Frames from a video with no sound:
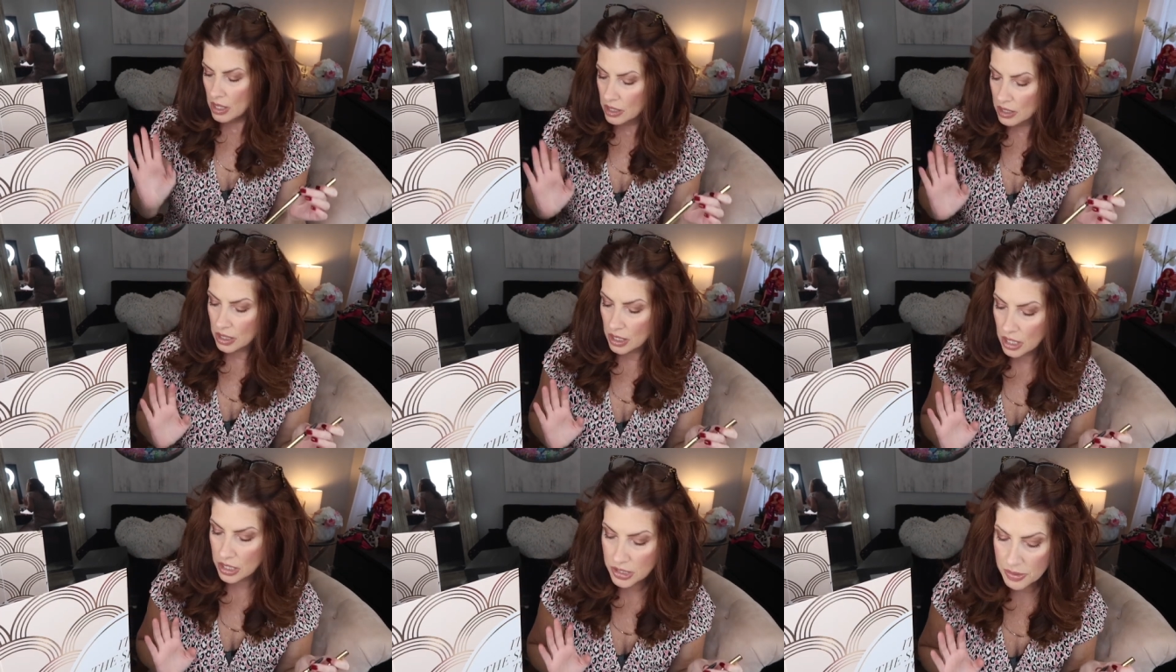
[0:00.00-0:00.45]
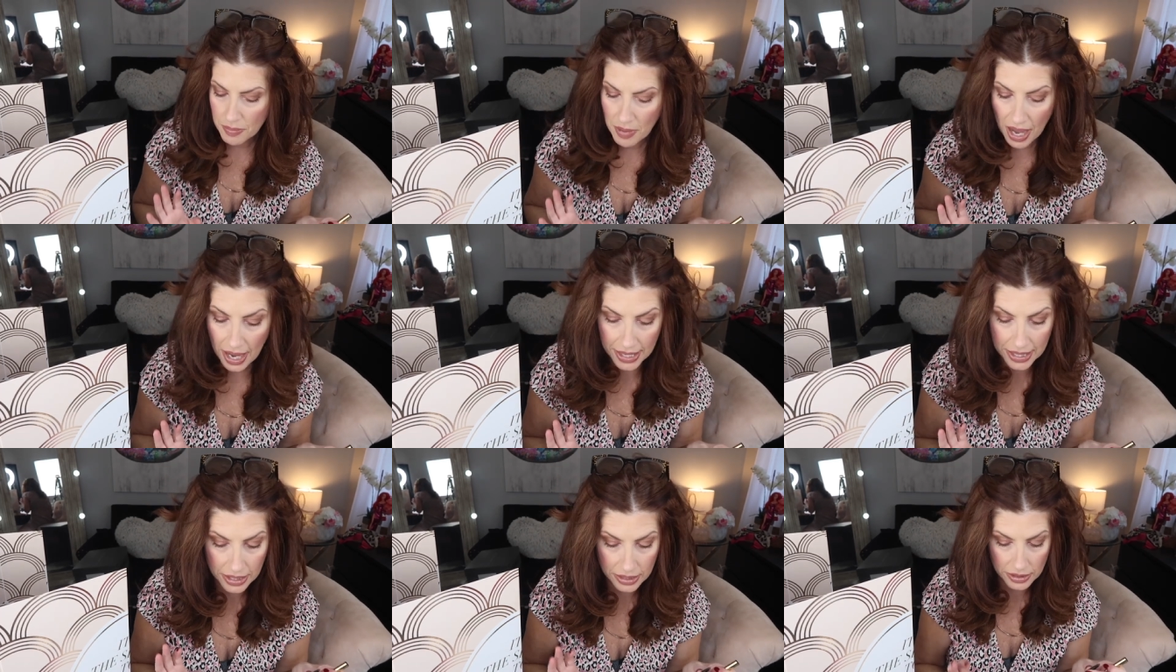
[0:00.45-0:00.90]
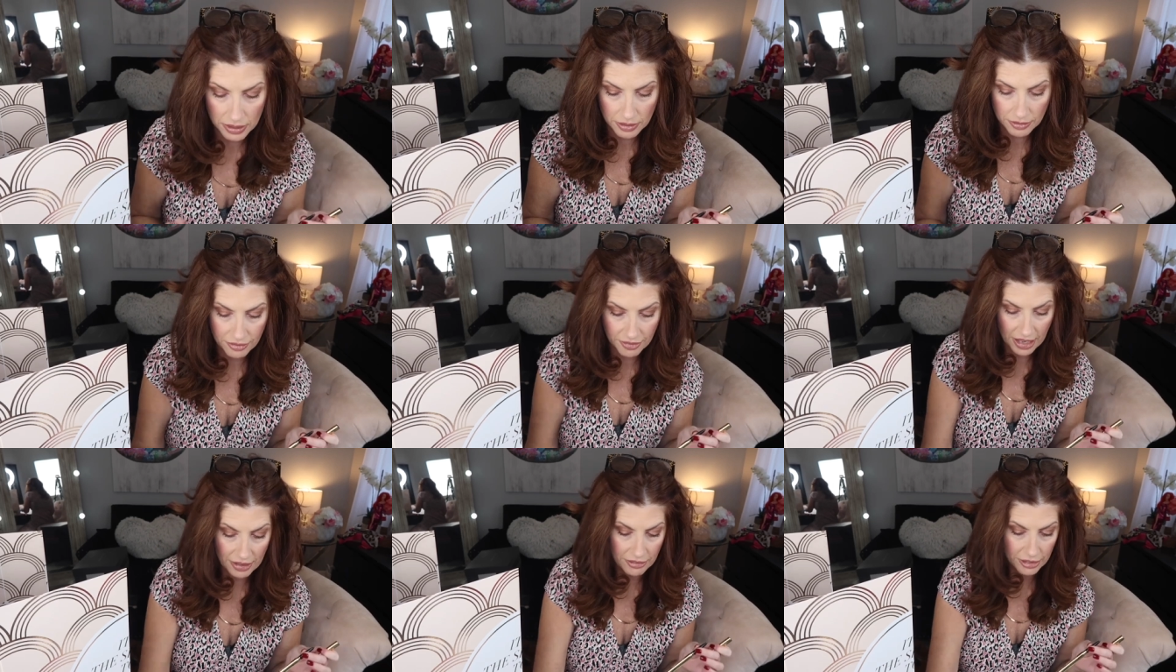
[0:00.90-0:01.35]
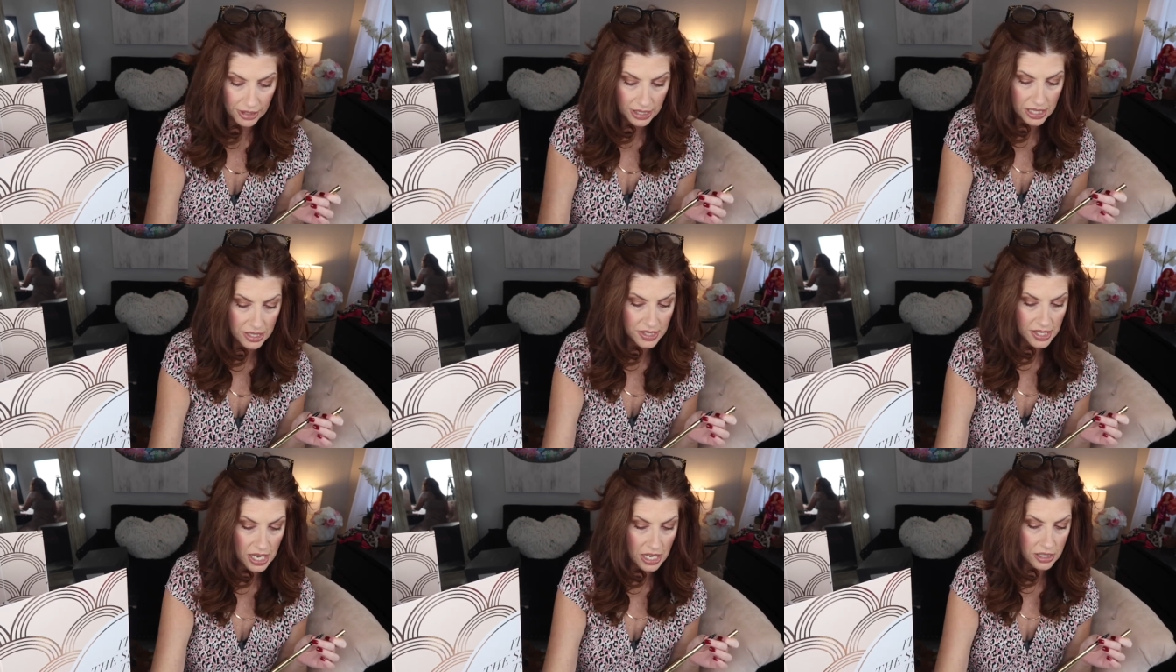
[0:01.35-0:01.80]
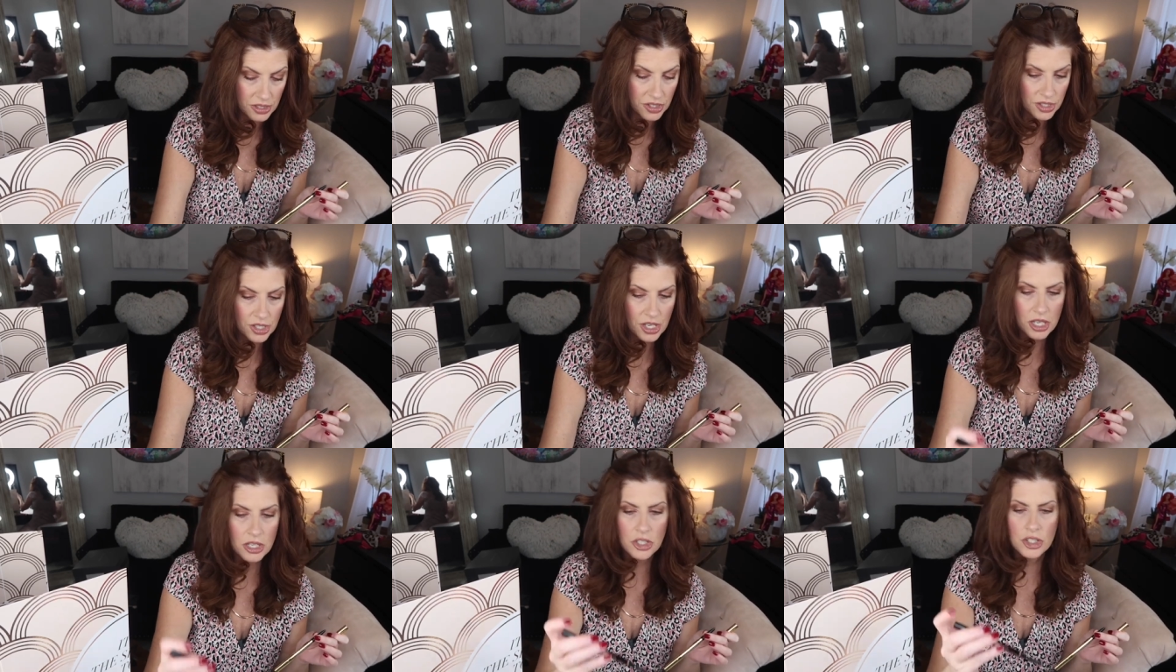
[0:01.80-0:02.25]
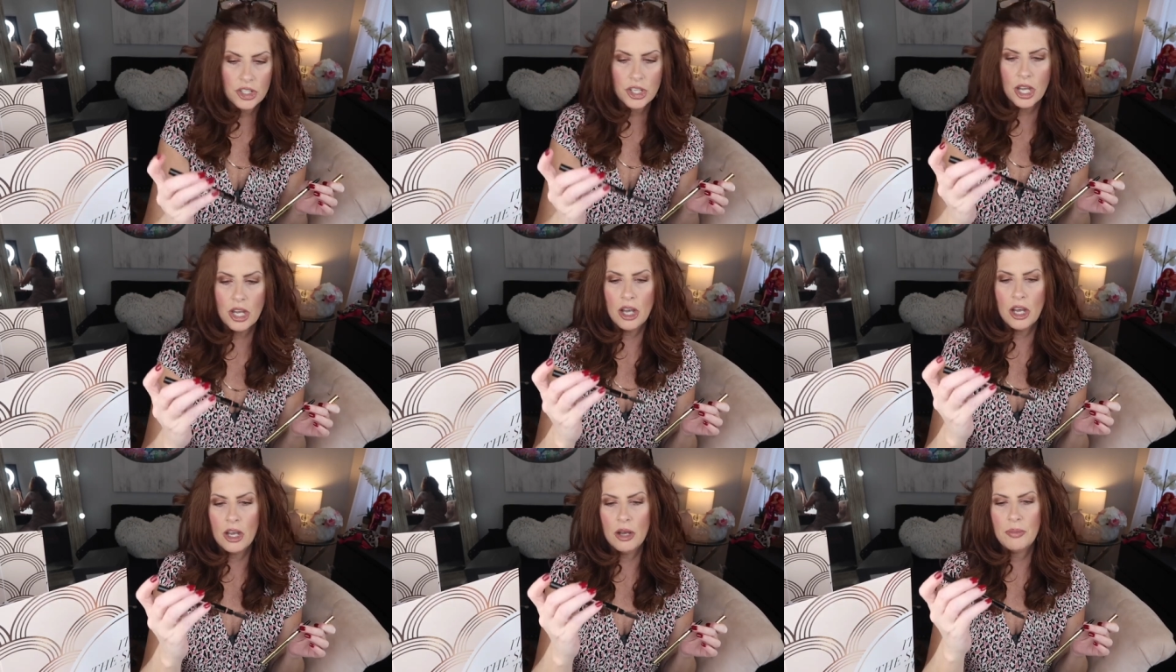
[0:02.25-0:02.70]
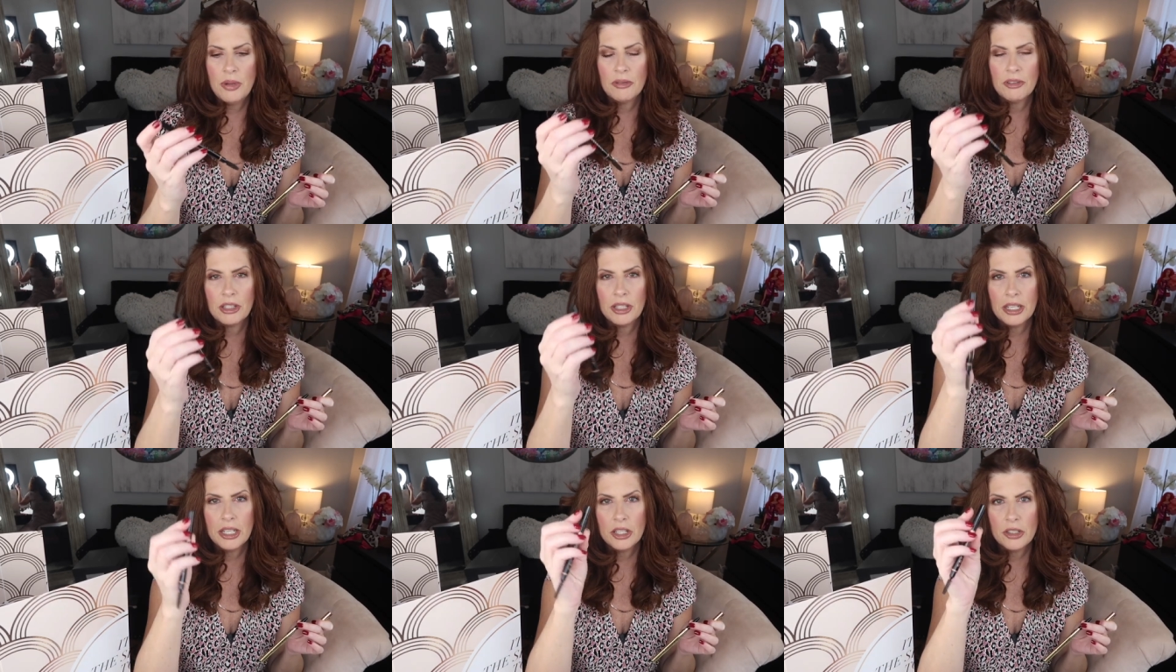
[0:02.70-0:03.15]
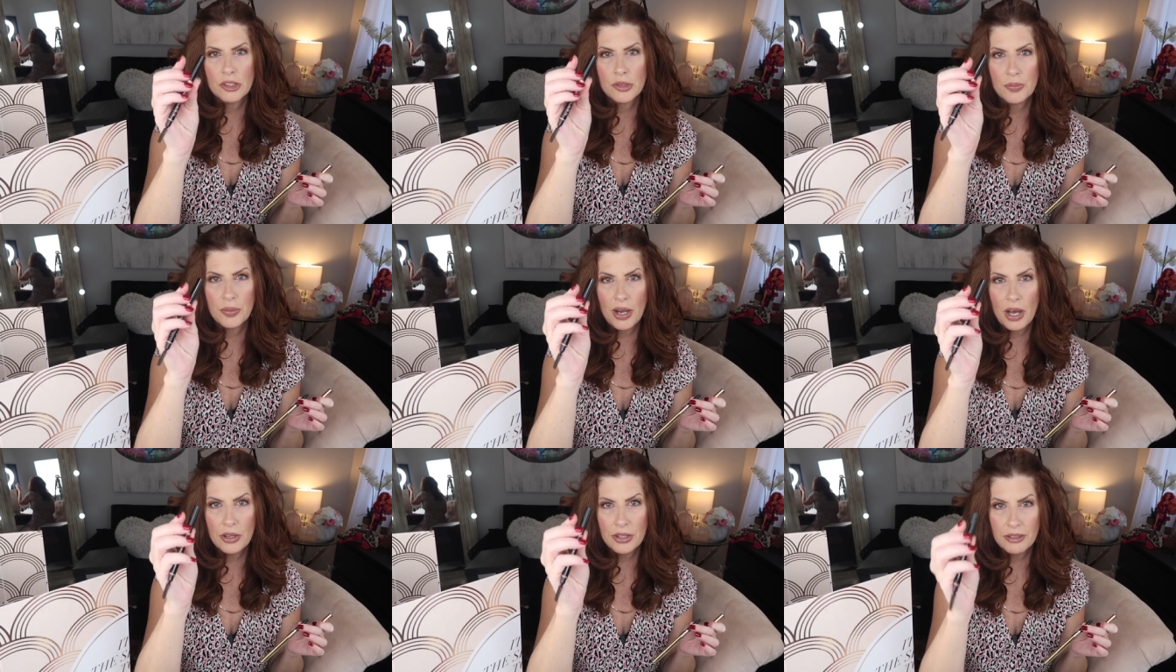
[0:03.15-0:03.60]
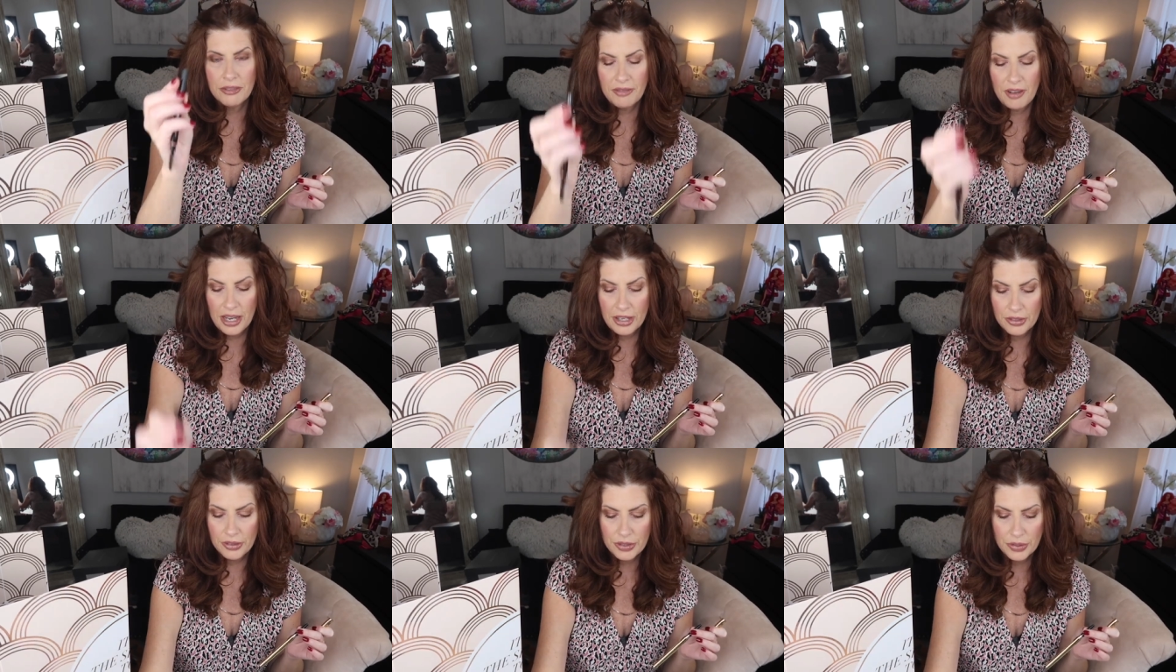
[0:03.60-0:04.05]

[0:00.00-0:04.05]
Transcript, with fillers: because my favorite is Anastasia Beverly Hills Brow Definer,